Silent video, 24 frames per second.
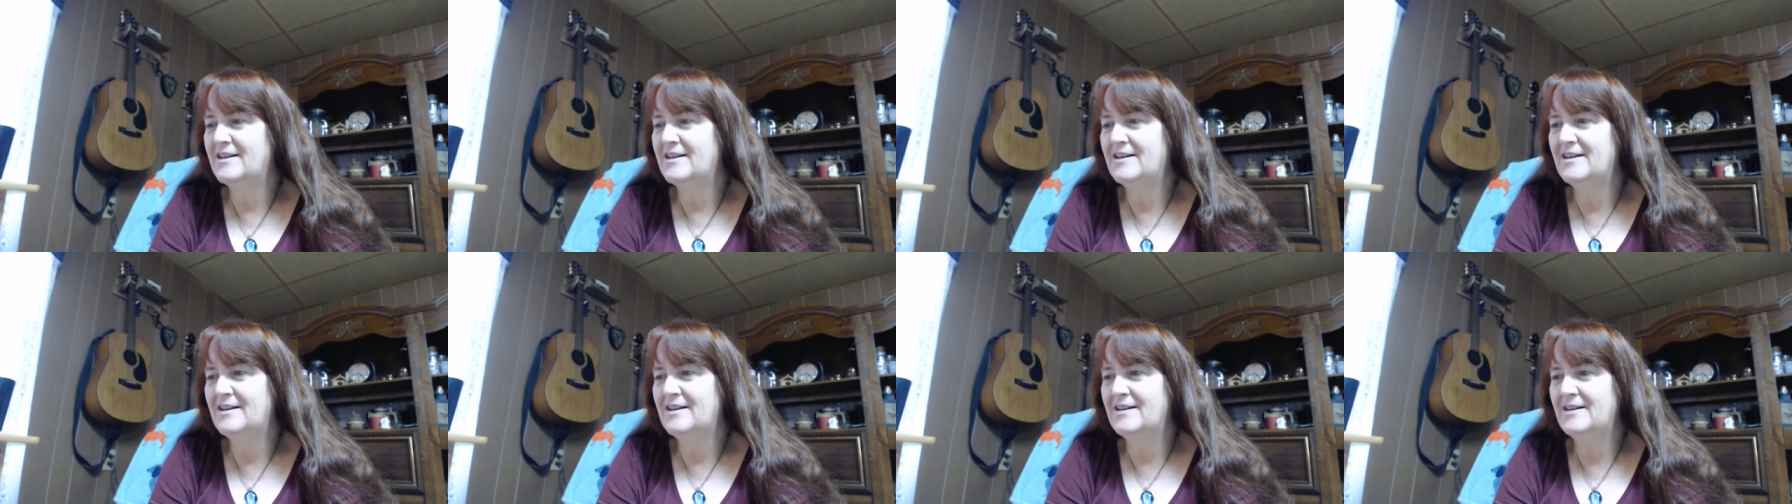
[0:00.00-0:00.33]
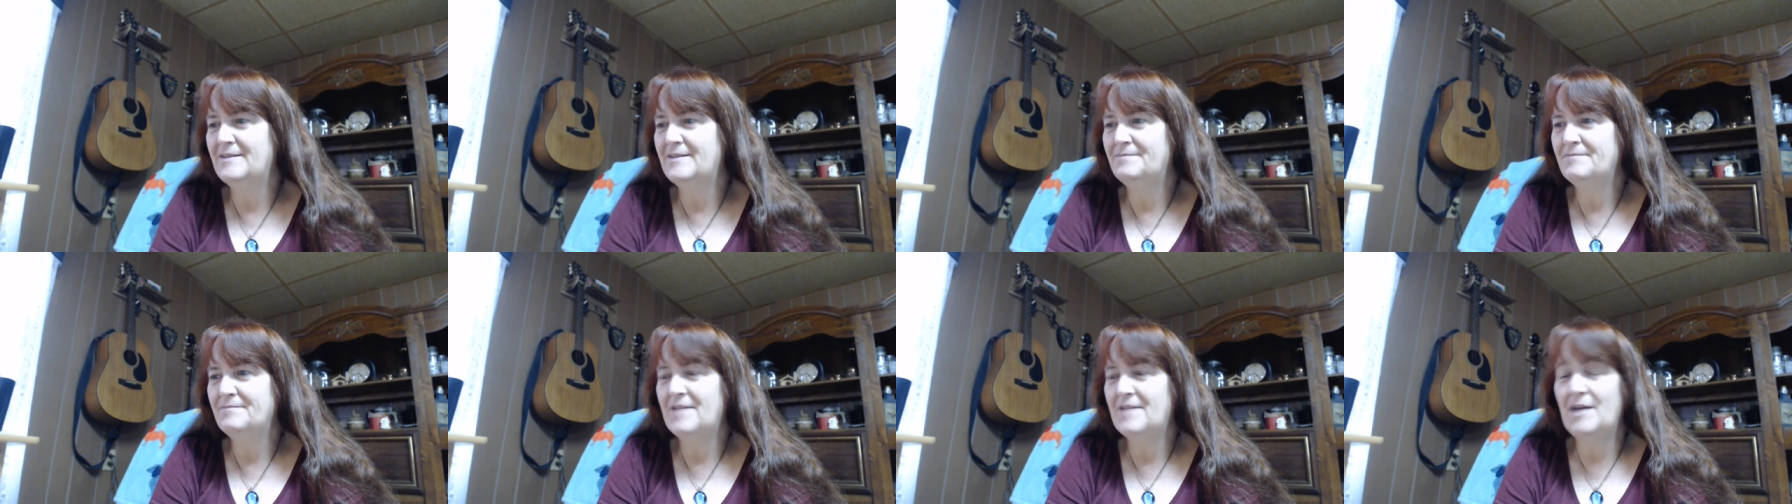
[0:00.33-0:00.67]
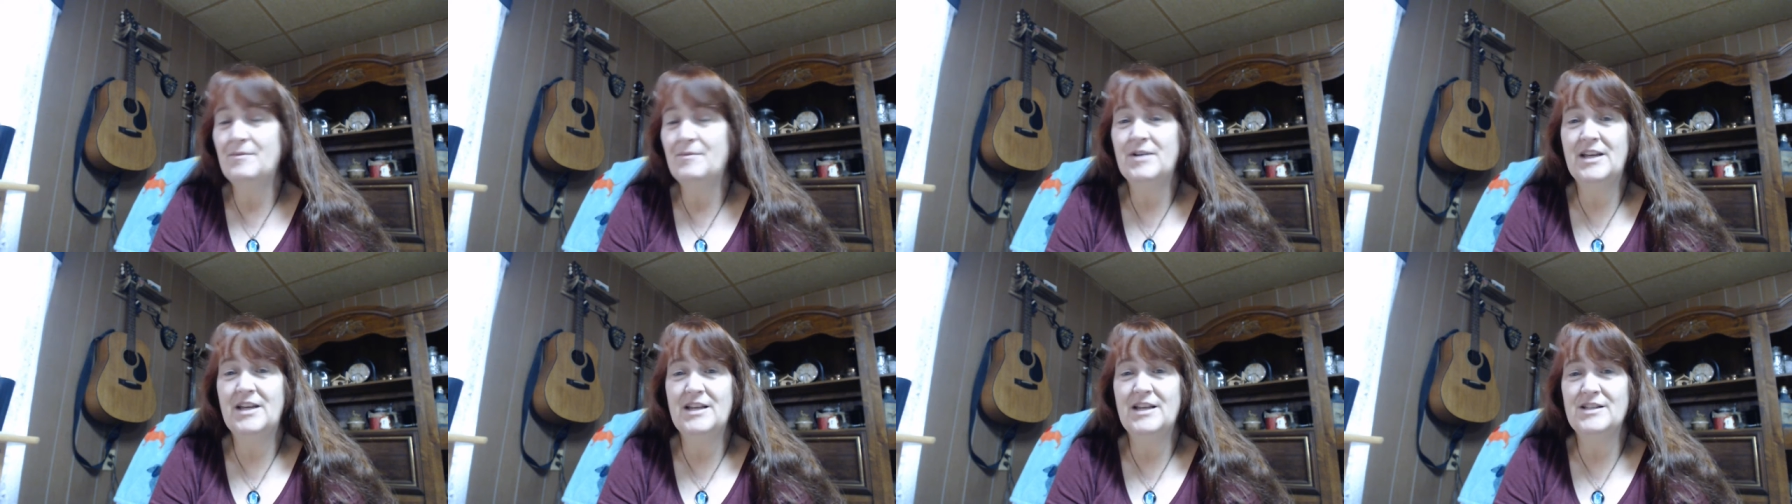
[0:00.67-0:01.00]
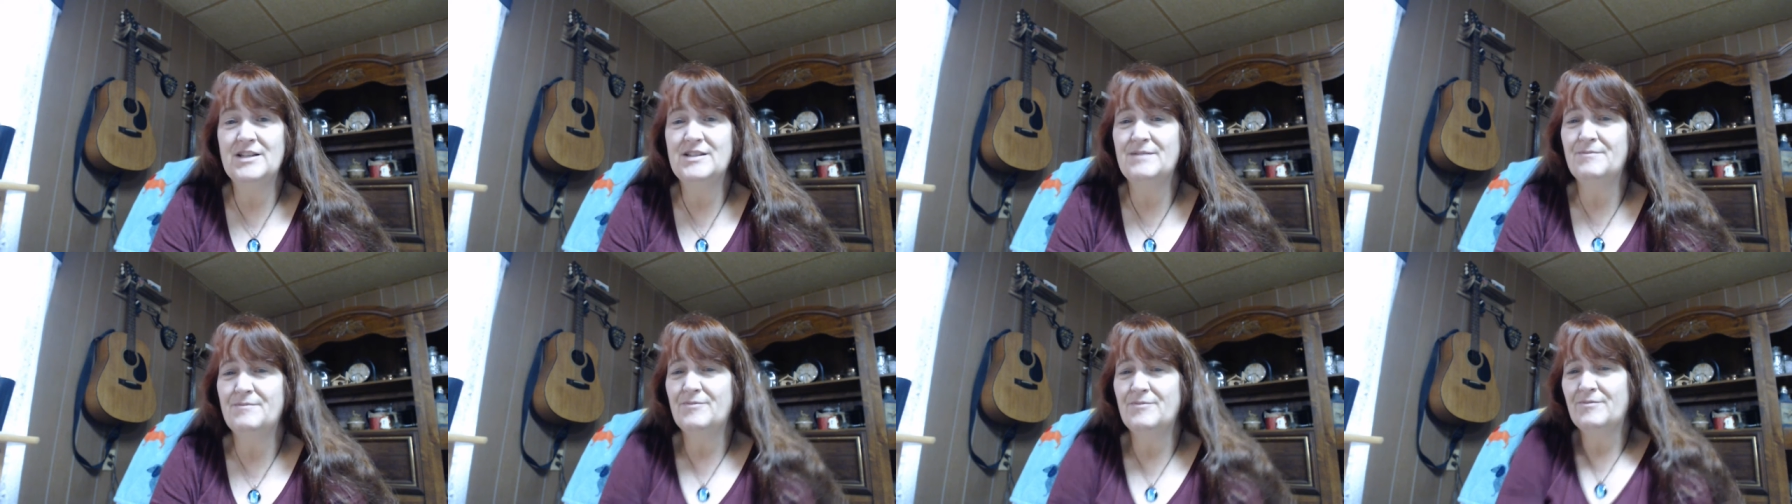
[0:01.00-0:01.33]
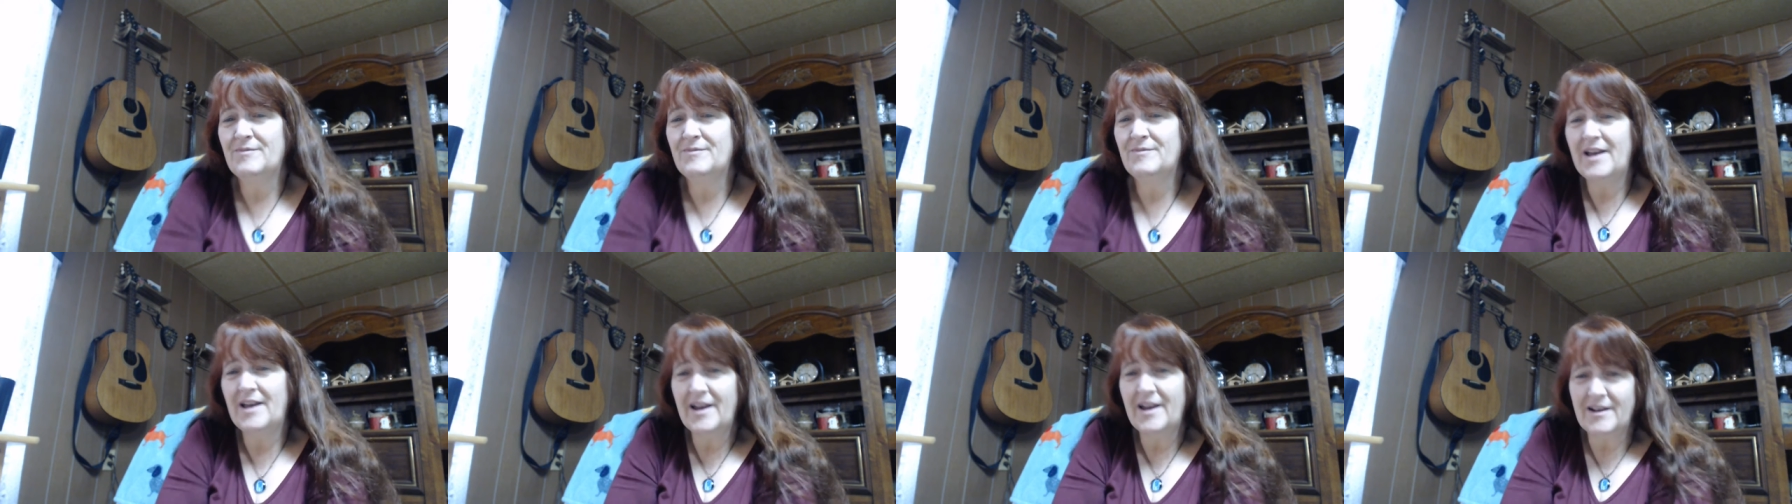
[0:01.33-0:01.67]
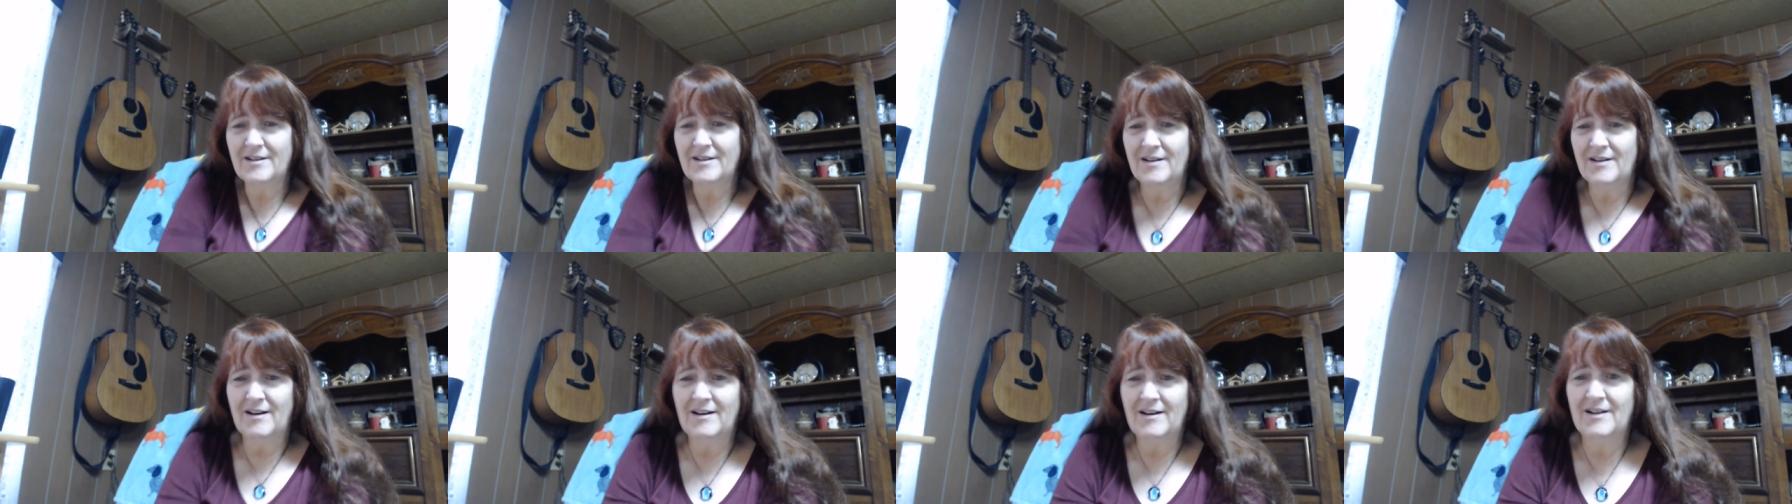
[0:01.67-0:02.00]
Um, I'm going to get some
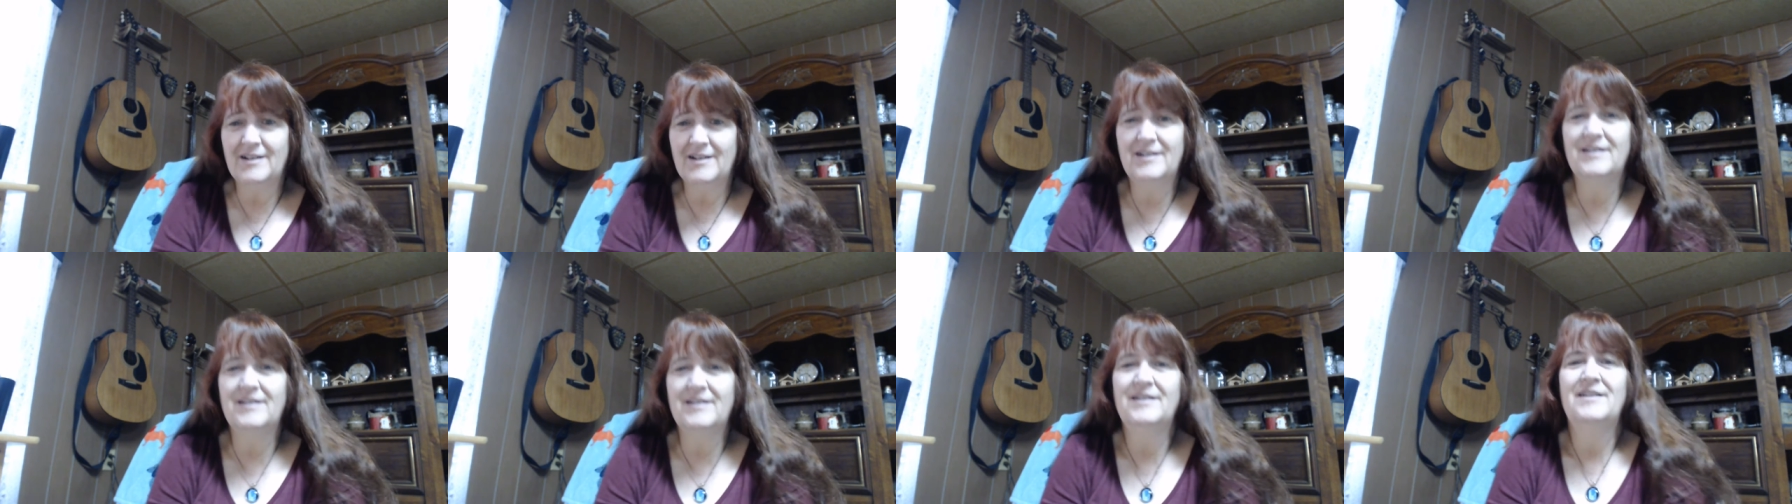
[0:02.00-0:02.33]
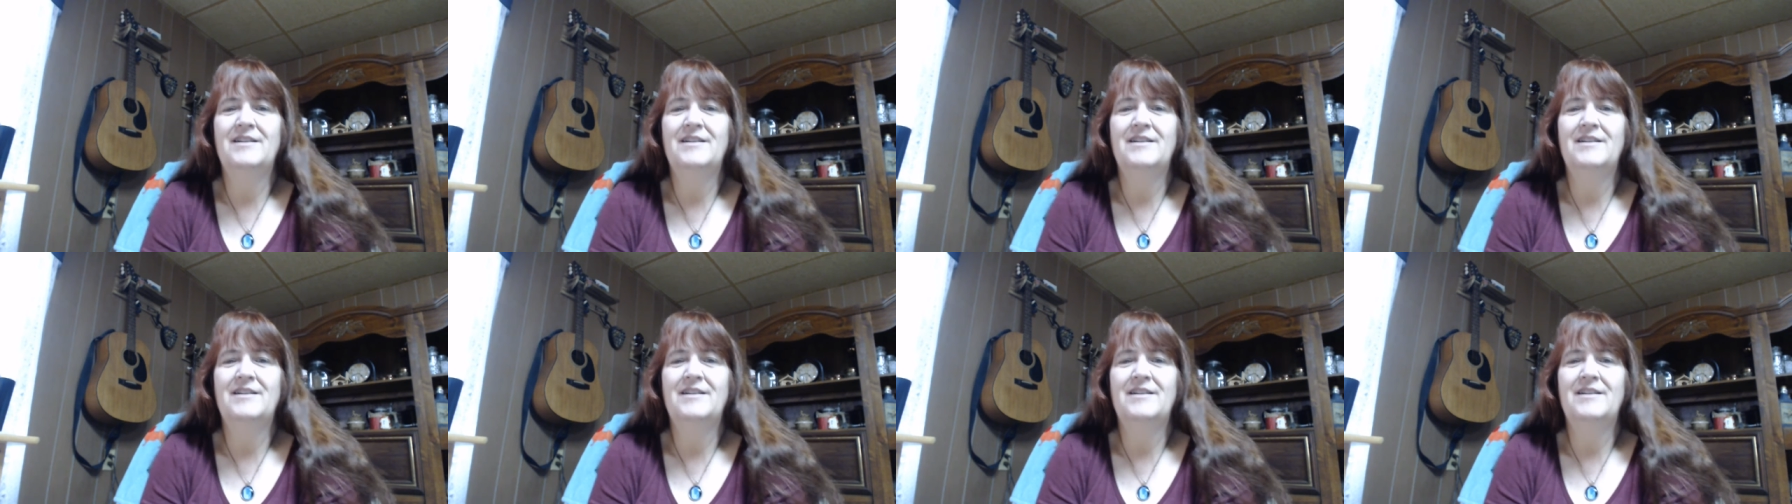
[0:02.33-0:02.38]
eggnog.